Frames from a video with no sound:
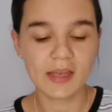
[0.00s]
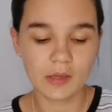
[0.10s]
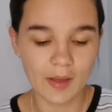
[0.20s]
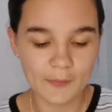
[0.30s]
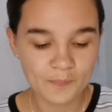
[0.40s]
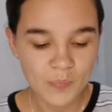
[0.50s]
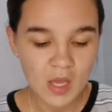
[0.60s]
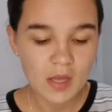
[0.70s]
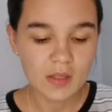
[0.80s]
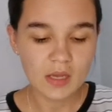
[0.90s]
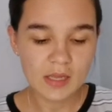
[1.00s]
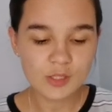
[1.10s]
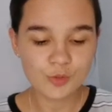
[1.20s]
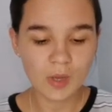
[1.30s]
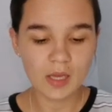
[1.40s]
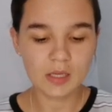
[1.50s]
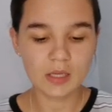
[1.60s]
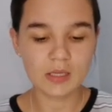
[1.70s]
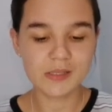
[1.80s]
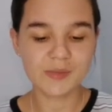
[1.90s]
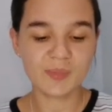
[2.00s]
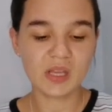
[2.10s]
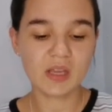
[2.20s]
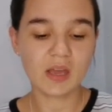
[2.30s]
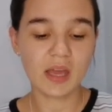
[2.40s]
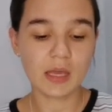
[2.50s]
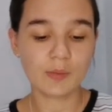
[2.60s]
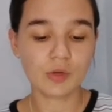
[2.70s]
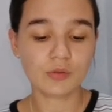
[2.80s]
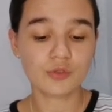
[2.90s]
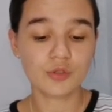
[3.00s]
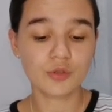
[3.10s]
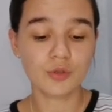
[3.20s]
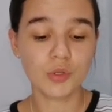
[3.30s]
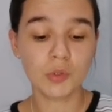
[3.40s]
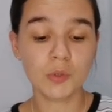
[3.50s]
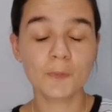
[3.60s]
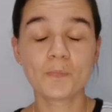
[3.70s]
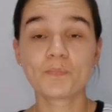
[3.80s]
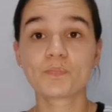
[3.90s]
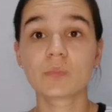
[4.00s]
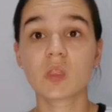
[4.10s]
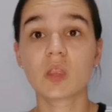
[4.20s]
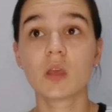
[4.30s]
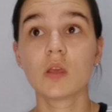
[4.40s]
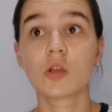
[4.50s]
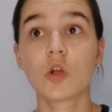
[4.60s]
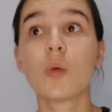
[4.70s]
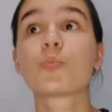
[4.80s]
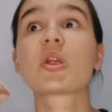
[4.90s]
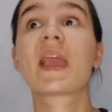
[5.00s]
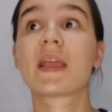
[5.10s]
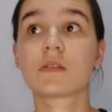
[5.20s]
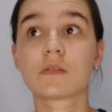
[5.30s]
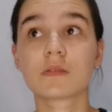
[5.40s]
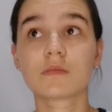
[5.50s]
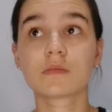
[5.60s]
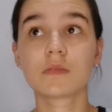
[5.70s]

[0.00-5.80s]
Anyway, the next one is being able to comprehend.